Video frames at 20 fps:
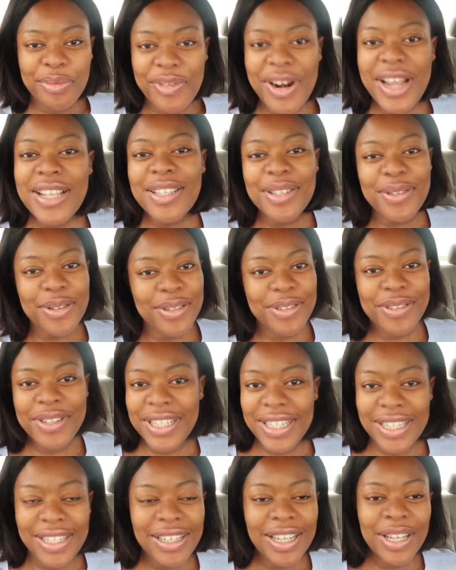Francis was
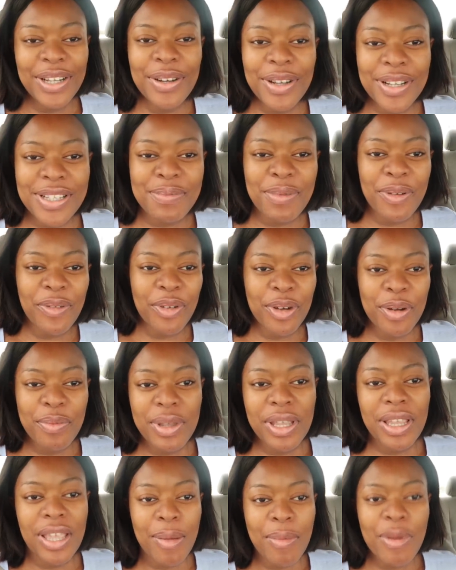already in Lagos before
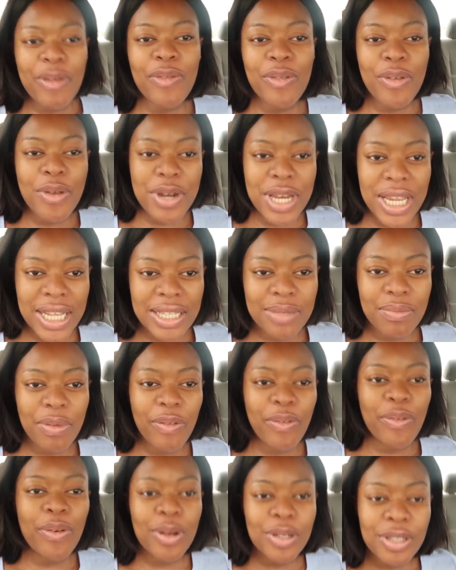me. He came a few days
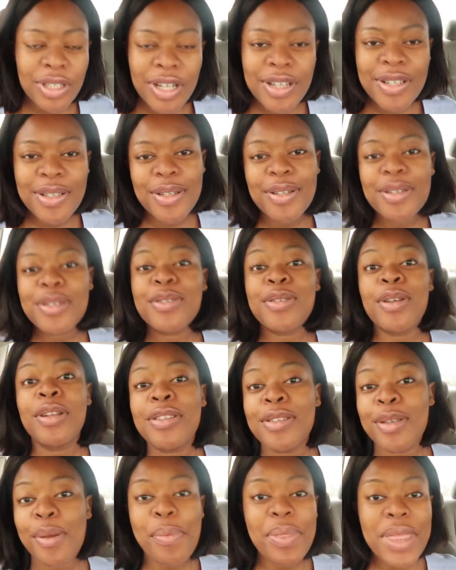before just to
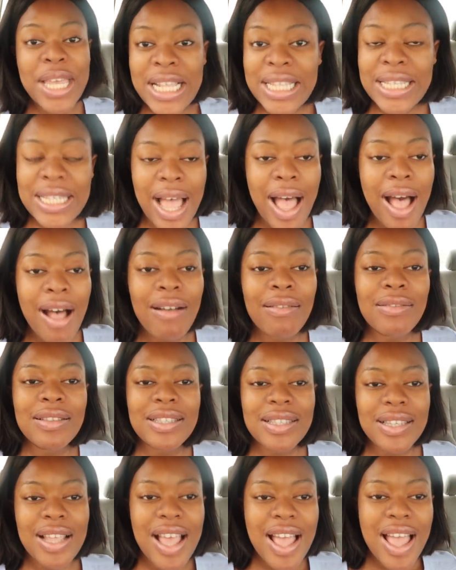sort some things
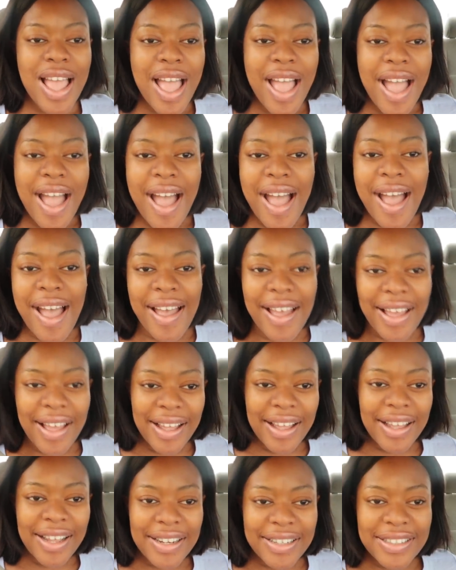out,
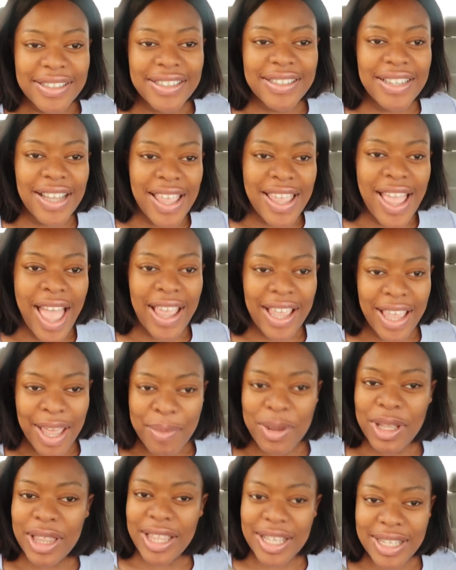and he
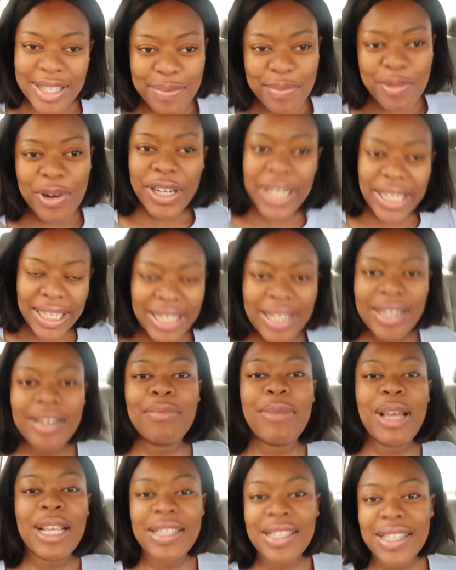came in this
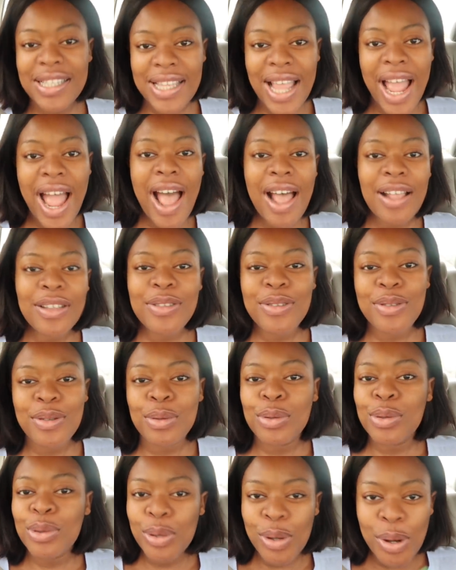morning. My sister had
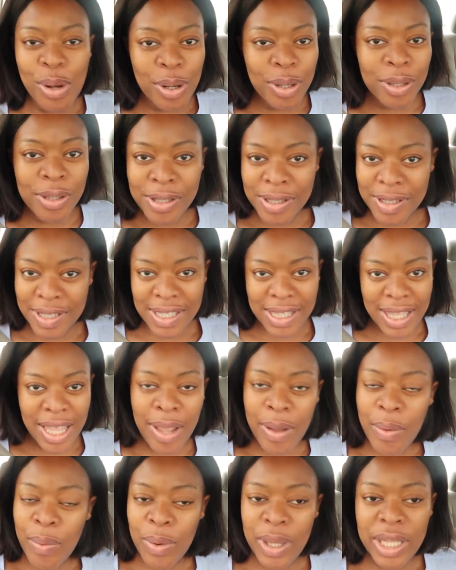to go to
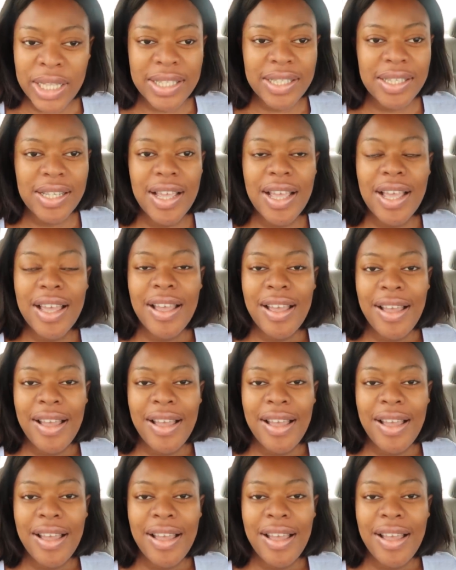stay with